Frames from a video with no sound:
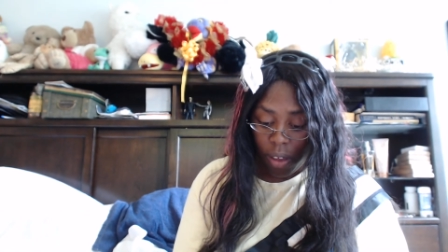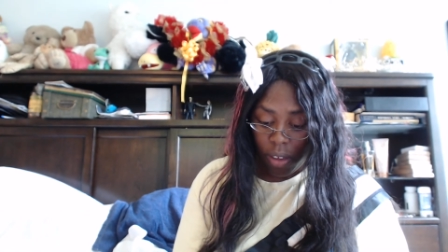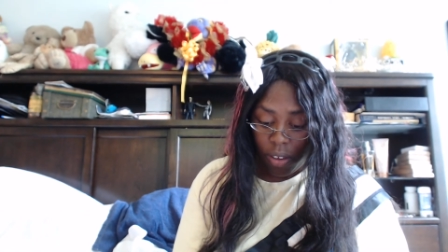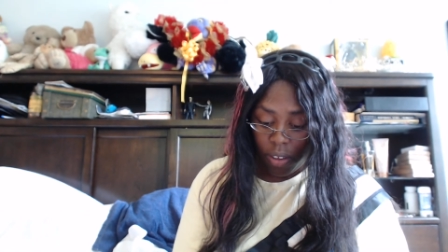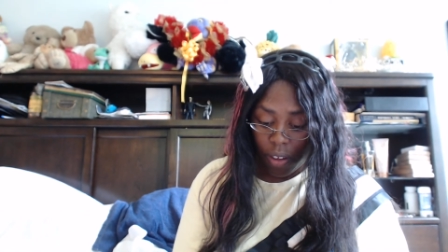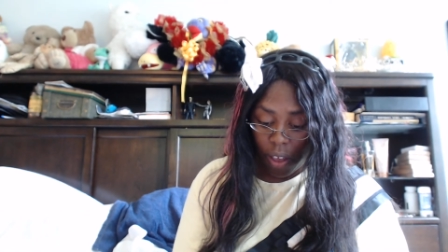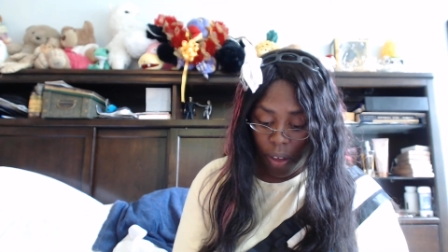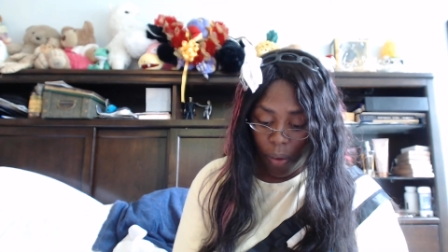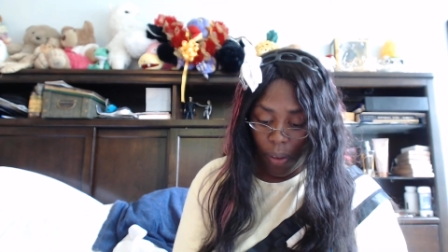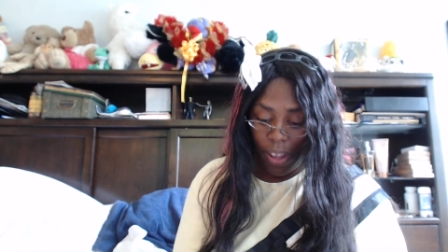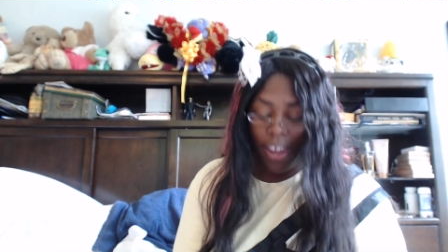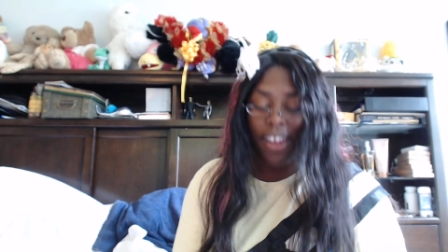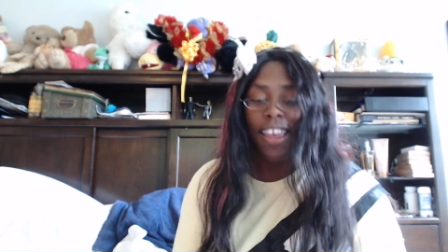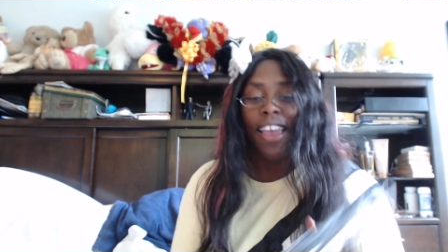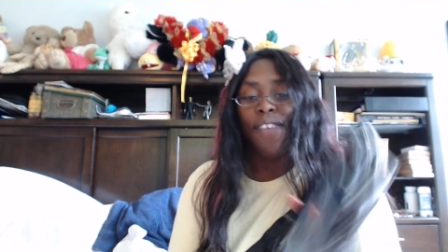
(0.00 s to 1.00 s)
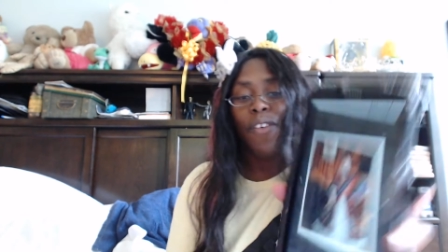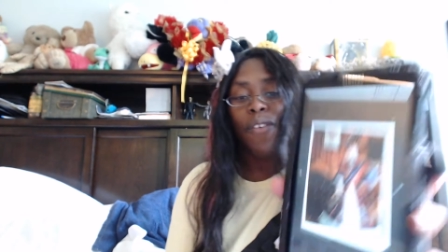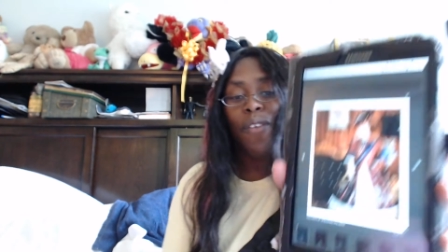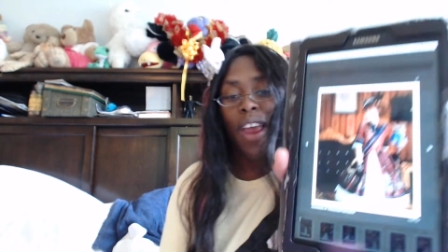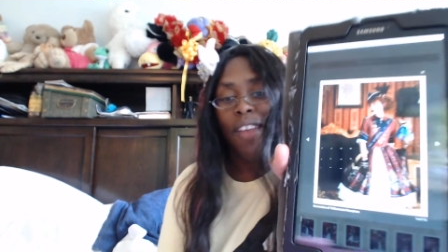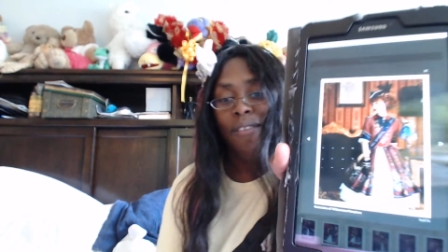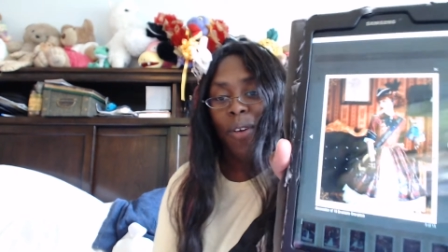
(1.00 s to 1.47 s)
So, and then they have a
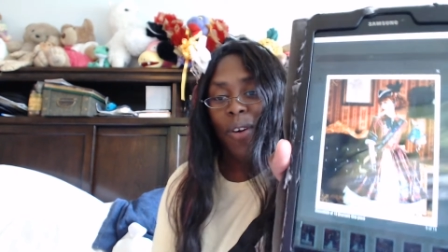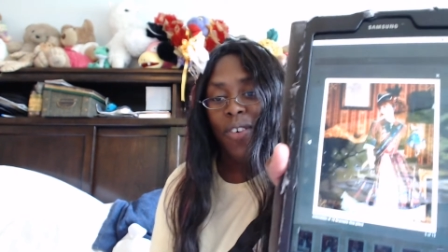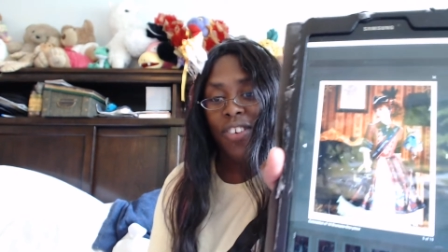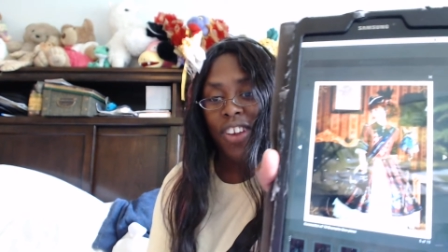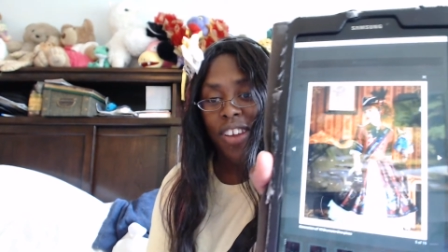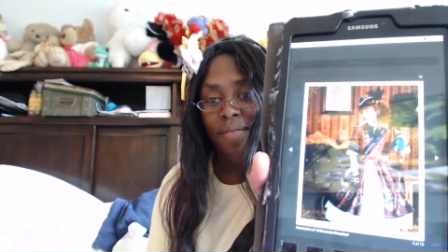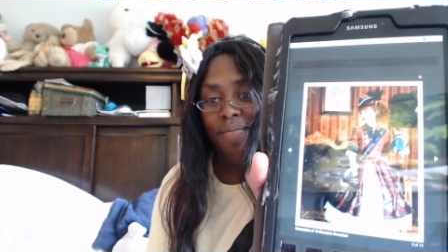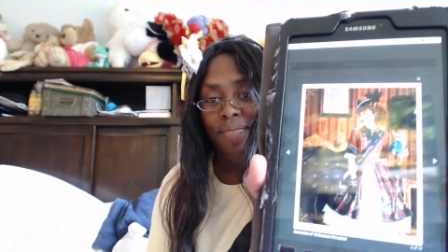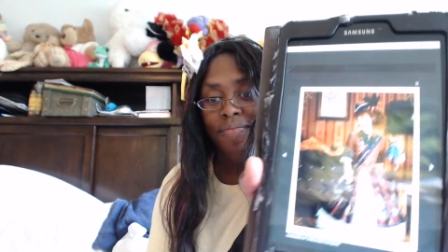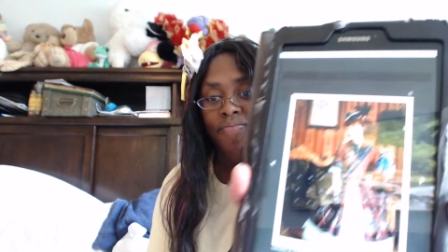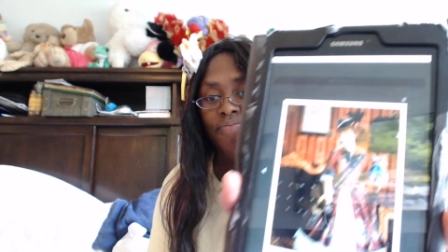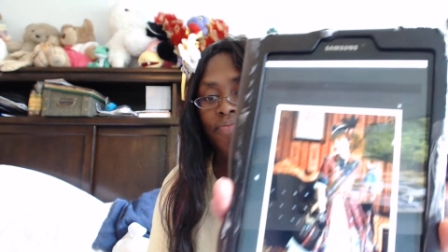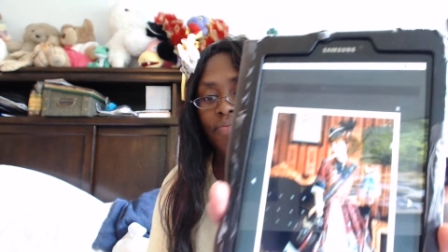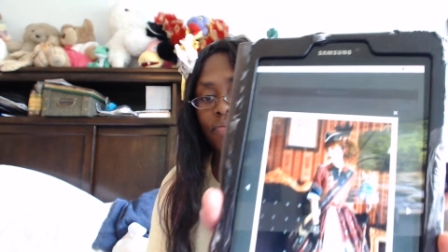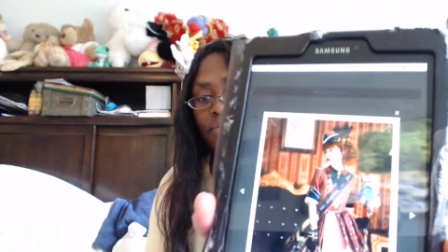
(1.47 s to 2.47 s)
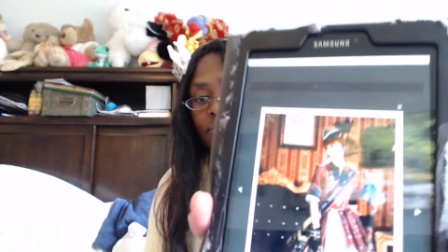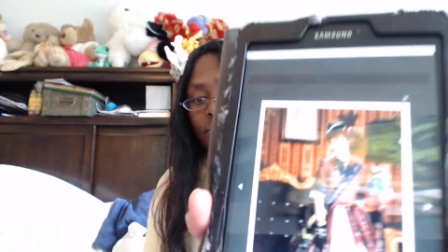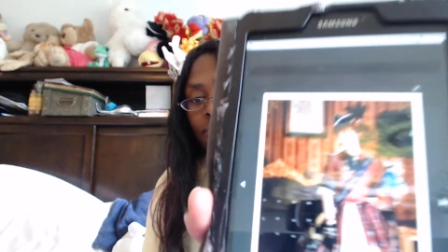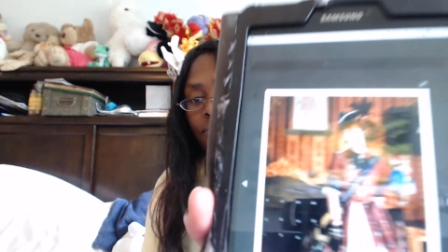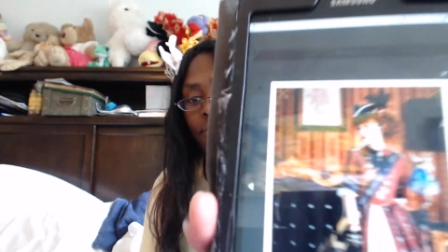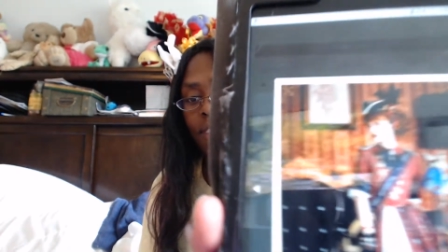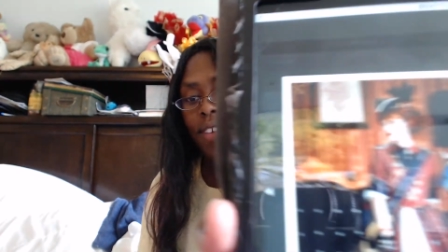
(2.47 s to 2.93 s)
red version.
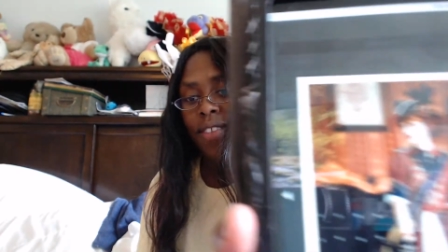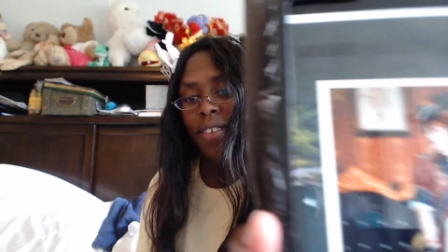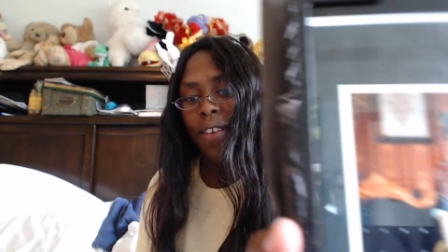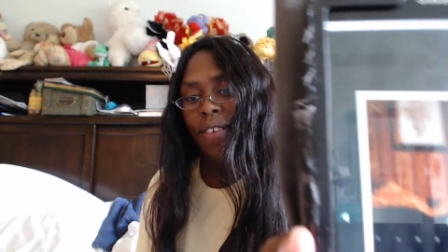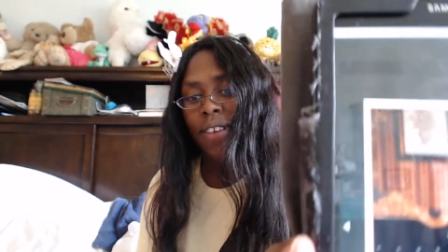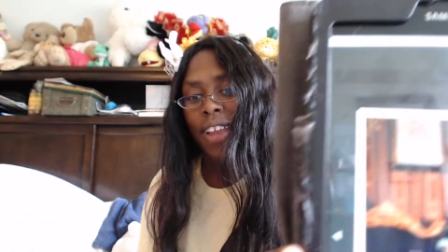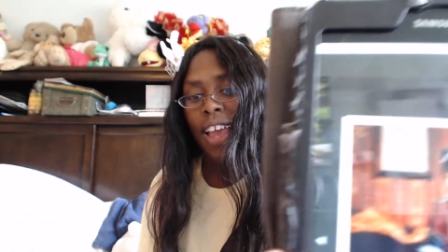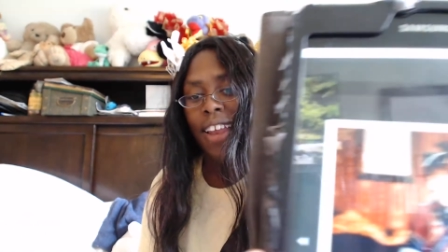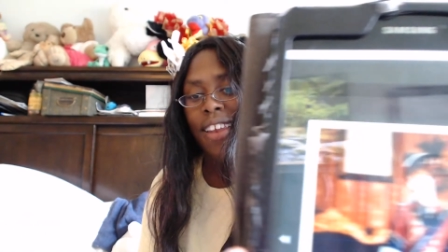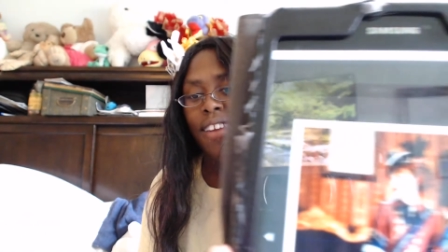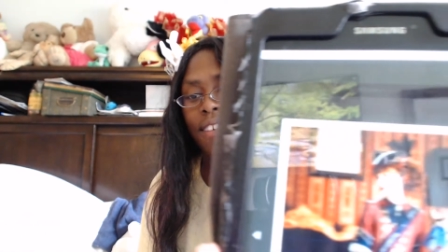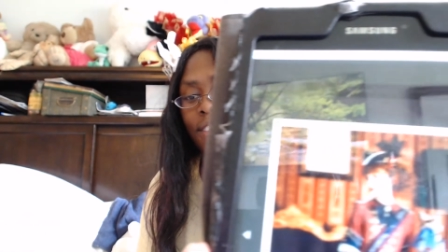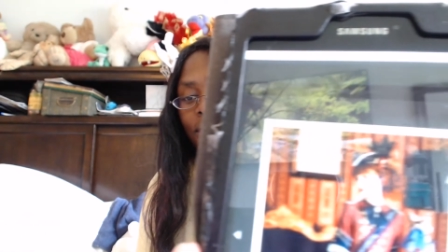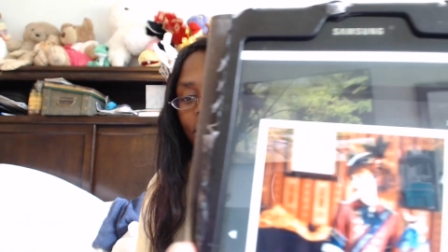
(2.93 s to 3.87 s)
Sorry, I know you